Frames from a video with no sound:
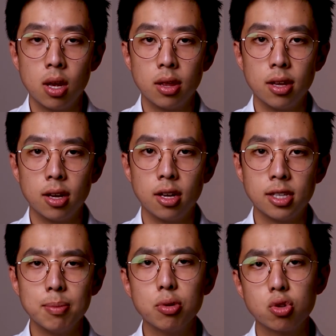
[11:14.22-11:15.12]
The
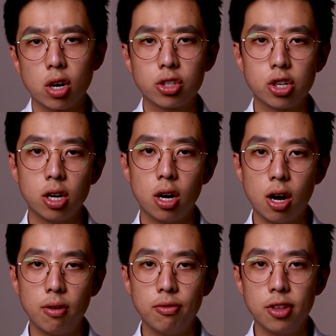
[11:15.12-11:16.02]
simple structure
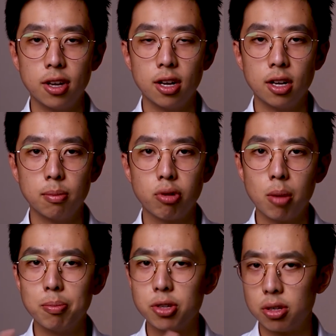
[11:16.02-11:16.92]
of the
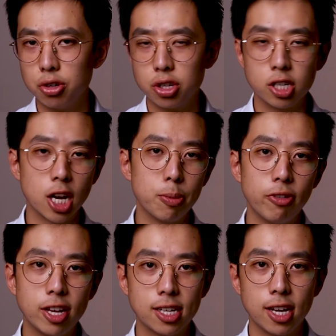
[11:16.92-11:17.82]
problem solution type of
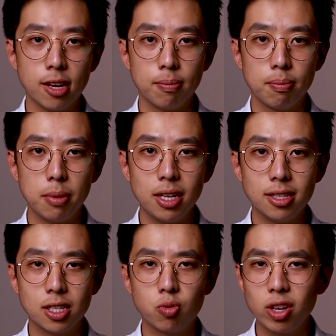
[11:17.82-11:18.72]
essay means
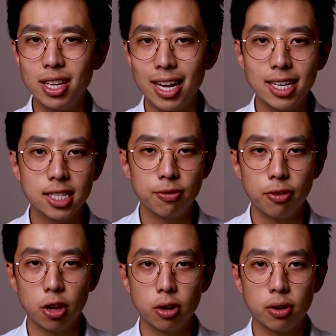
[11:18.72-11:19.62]
it's really easy to
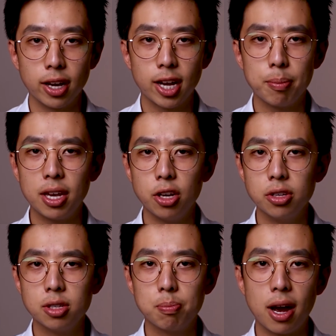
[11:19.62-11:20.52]
follow and can be
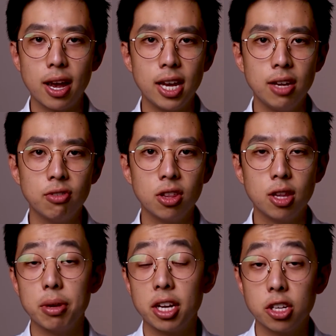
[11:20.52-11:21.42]
used by even
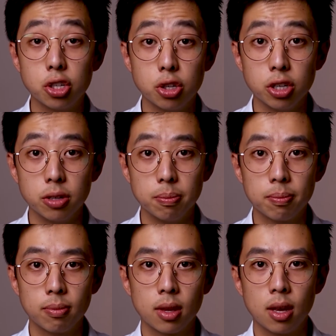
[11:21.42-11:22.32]
the beginner student.
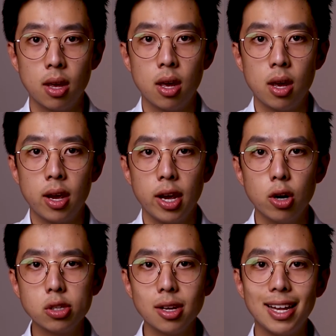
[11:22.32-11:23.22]
It
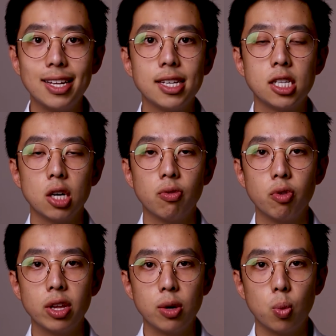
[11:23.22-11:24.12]
also lends itself
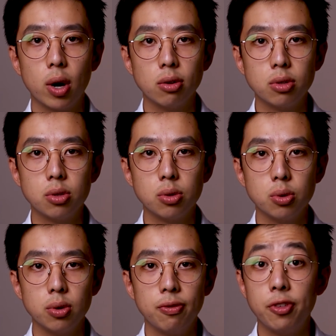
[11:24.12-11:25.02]
really well
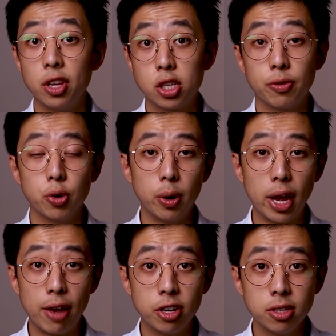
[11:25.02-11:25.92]
to philosophical
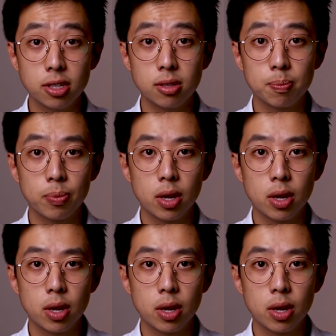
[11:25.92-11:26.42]
evidence,